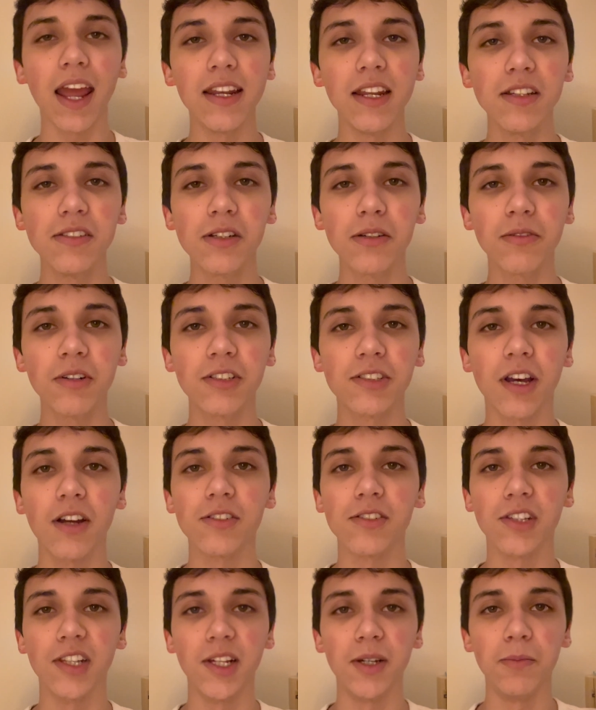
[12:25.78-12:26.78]
need to reach out
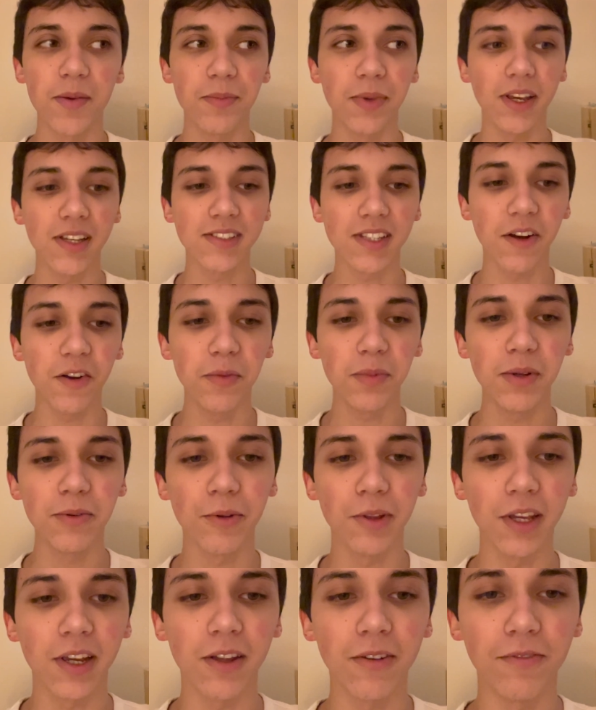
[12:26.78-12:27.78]
to them because that would be
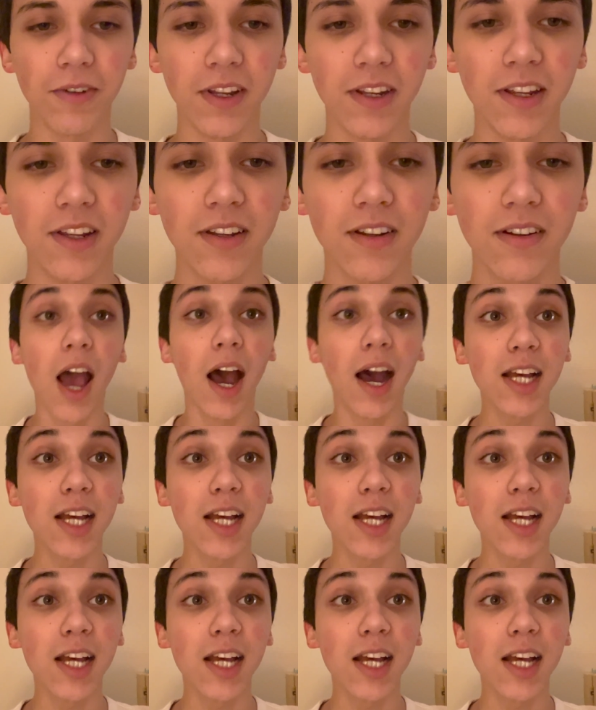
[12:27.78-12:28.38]
really convenient.